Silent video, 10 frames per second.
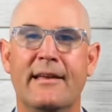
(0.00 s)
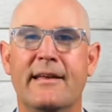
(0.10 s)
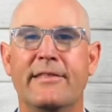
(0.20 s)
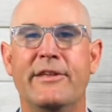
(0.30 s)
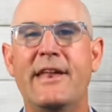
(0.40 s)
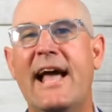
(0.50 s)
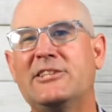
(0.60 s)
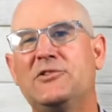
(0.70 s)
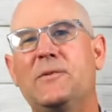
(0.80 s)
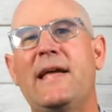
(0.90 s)
The
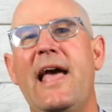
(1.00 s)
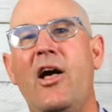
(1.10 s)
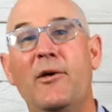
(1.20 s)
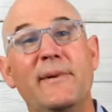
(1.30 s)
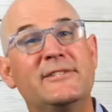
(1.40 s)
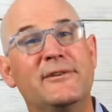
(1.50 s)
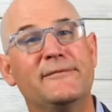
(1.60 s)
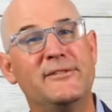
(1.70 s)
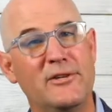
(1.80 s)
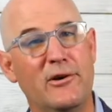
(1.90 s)
next 3 elements of
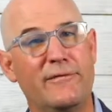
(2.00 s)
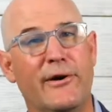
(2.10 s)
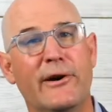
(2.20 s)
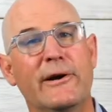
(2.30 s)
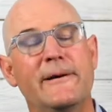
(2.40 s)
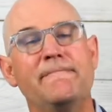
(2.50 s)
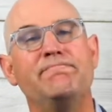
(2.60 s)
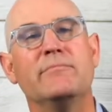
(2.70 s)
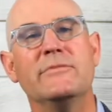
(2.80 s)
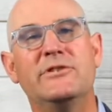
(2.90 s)
S.I.L.V.E.R
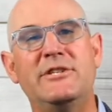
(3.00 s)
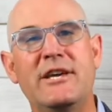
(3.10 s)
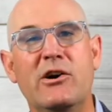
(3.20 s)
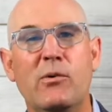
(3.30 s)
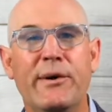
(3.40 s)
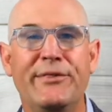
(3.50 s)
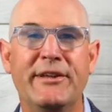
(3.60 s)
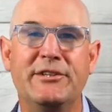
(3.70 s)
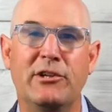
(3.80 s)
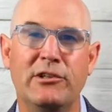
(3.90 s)
deal with the
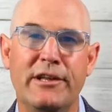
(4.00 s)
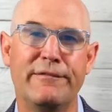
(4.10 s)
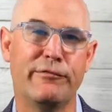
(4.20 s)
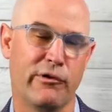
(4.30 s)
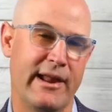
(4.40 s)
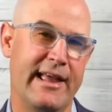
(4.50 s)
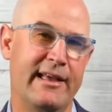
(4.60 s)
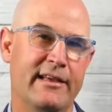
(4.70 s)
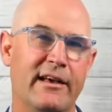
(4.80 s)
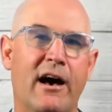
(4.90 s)
delivery
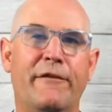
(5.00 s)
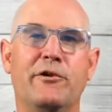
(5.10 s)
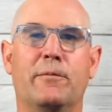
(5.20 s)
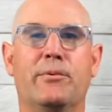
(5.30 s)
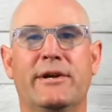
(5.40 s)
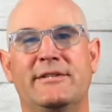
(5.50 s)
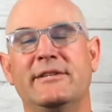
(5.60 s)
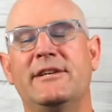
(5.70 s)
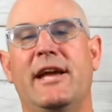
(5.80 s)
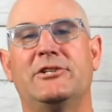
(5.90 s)
of your
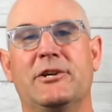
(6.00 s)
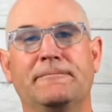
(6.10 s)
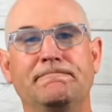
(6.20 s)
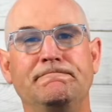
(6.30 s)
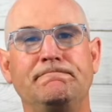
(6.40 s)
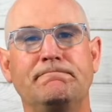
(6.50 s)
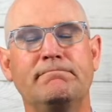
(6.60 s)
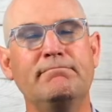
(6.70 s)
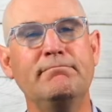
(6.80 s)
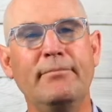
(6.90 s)
presentation.
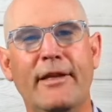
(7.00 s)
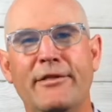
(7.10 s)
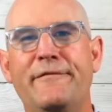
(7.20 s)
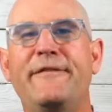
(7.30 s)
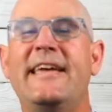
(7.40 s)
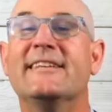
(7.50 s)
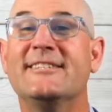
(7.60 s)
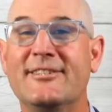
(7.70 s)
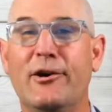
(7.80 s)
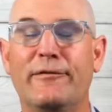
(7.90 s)
The V in
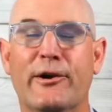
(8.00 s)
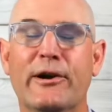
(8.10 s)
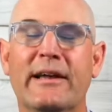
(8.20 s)
S.I.L.V.E.R